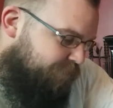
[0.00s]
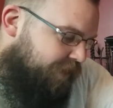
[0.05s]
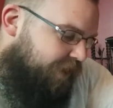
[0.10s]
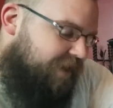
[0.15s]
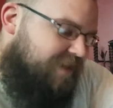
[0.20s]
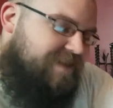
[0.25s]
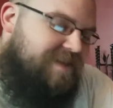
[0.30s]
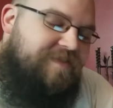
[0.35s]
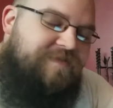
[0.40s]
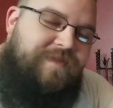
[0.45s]

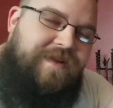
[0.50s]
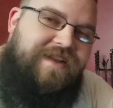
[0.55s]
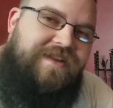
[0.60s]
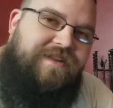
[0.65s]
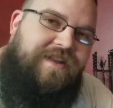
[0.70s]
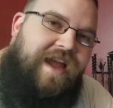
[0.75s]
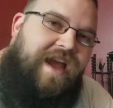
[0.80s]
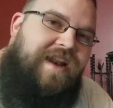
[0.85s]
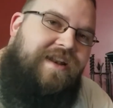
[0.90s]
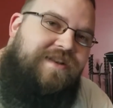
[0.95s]
positive
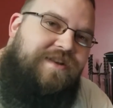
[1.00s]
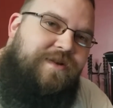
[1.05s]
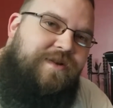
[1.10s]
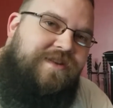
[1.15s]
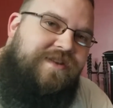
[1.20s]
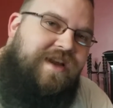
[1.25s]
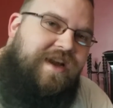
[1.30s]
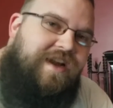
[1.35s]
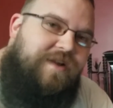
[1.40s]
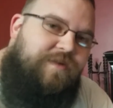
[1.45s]
mental attitude
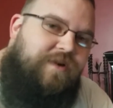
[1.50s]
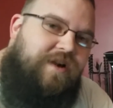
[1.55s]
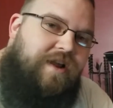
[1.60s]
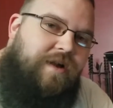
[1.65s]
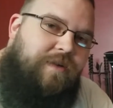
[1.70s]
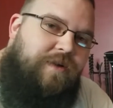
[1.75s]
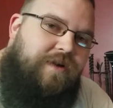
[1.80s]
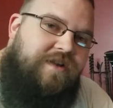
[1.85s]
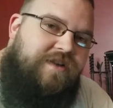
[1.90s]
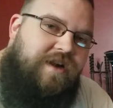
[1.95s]
is kind of what I
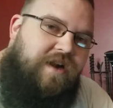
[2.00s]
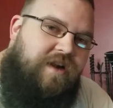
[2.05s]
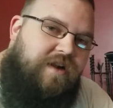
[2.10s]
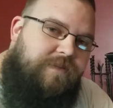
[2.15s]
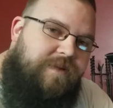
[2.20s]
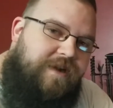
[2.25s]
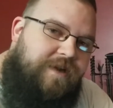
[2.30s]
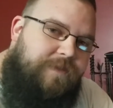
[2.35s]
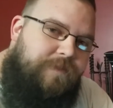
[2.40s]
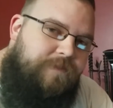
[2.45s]
want to talk
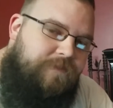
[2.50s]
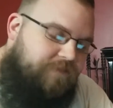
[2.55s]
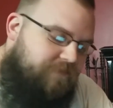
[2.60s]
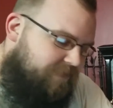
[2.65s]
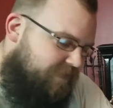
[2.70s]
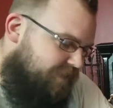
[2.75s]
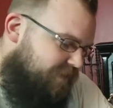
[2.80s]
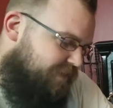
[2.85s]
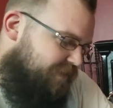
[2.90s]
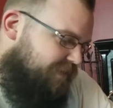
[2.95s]
about.
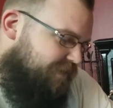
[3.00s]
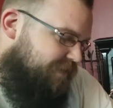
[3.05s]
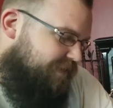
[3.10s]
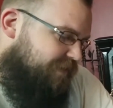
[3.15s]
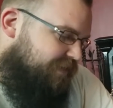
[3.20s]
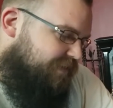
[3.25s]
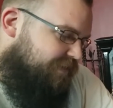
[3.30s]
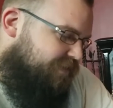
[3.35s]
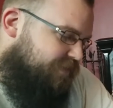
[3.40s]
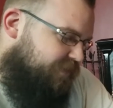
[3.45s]

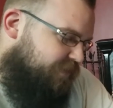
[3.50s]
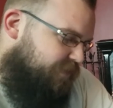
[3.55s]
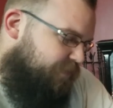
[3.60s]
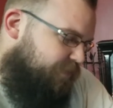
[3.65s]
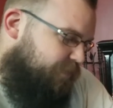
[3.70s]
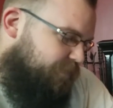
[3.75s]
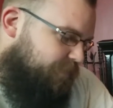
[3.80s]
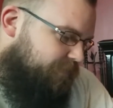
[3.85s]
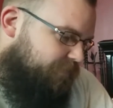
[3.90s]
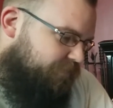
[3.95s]

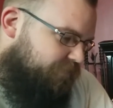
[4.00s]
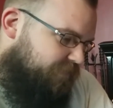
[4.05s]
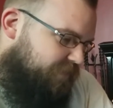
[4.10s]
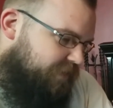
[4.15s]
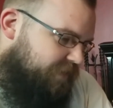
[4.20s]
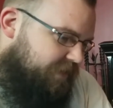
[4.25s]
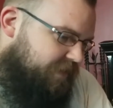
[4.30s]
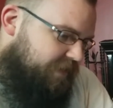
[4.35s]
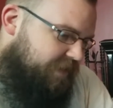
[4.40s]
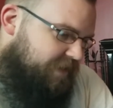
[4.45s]
So
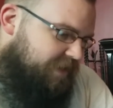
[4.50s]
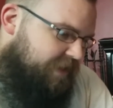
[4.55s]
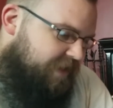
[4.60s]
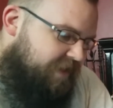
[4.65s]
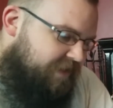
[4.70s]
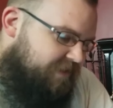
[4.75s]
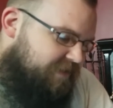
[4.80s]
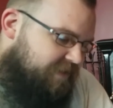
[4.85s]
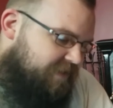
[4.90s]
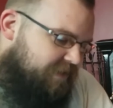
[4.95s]

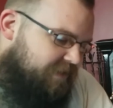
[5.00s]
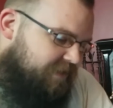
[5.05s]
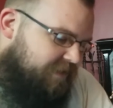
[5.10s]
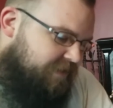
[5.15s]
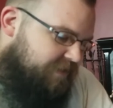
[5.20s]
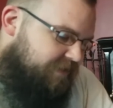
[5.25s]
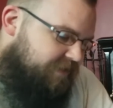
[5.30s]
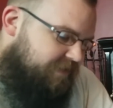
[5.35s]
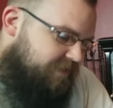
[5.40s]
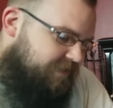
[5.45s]
in
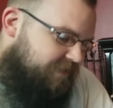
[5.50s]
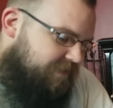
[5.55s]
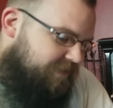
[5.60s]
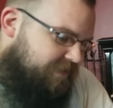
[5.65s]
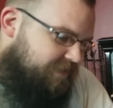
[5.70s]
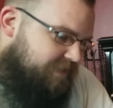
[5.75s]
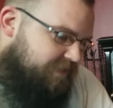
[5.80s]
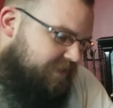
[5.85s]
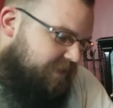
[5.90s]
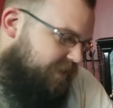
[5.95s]

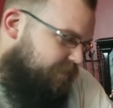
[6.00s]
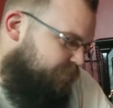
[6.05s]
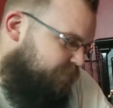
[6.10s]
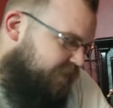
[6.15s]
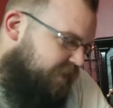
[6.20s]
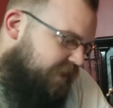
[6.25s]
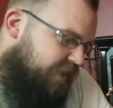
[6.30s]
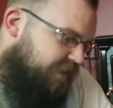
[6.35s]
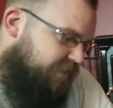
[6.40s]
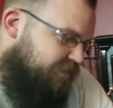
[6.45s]

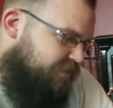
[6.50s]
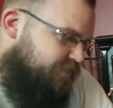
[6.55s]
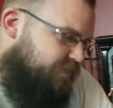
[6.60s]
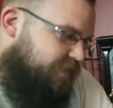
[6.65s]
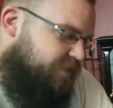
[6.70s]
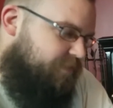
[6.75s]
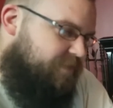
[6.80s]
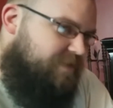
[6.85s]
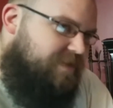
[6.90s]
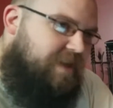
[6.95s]
beginning the
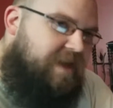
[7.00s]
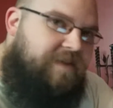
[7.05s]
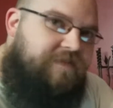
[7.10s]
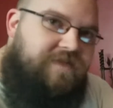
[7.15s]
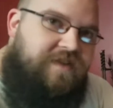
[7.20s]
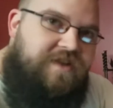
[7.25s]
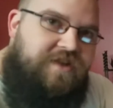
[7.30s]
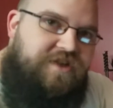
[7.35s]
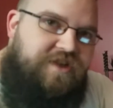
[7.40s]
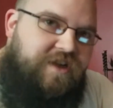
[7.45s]
strenuous life
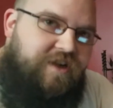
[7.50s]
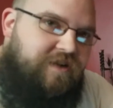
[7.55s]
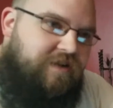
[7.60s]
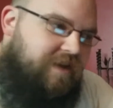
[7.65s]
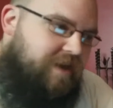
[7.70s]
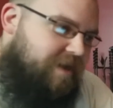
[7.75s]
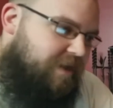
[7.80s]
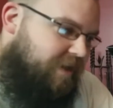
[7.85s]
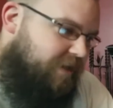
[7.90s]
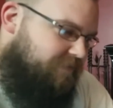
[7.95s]
this
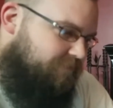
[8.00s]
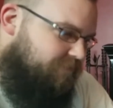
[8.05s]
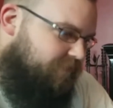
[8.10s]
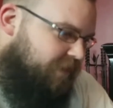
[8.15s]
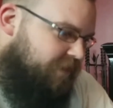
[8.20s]
year,